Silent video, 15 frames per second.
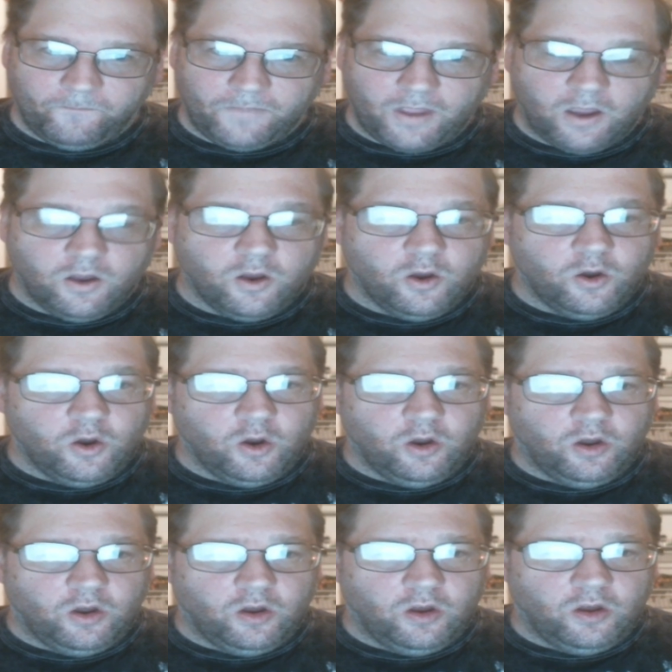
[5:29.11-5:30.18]
The
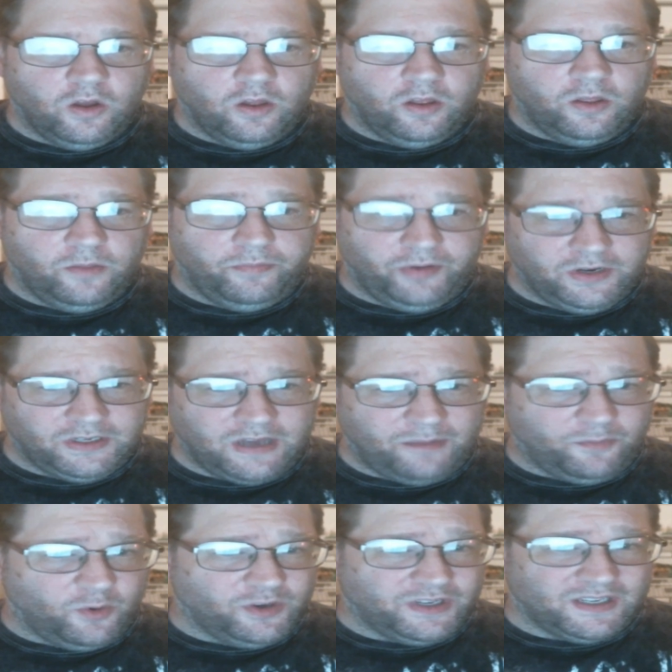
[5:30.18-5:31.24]

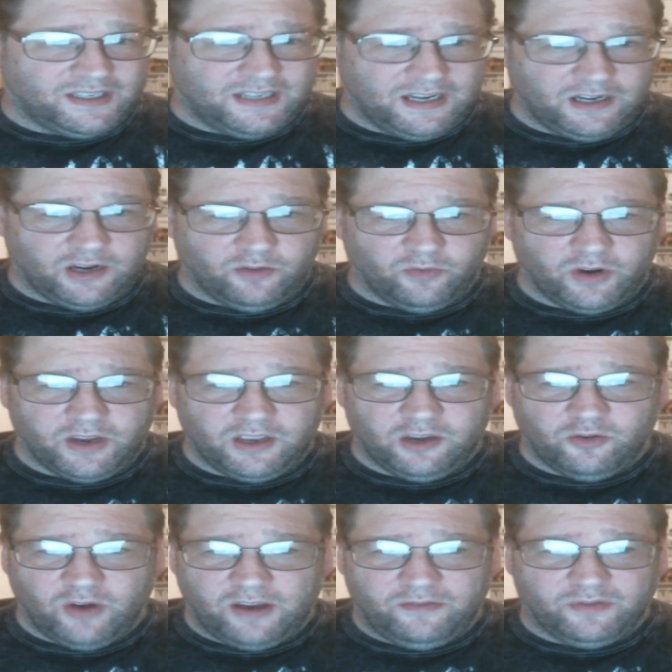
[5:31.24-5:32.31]
precept wears a signet ring
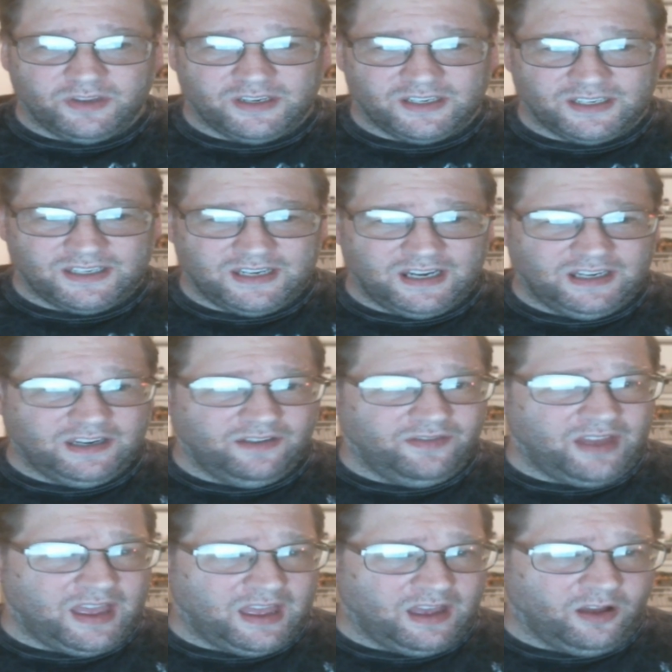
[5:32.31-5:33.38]
engraved with a distinctive
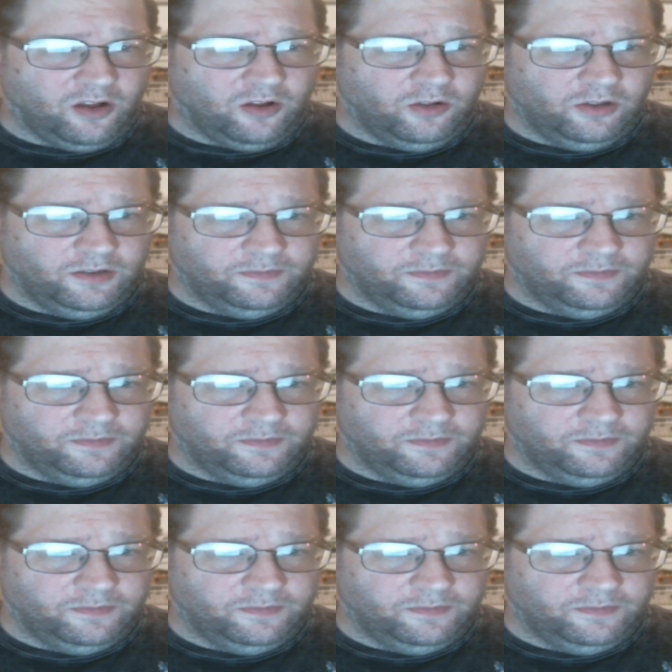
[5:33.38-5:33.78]
L,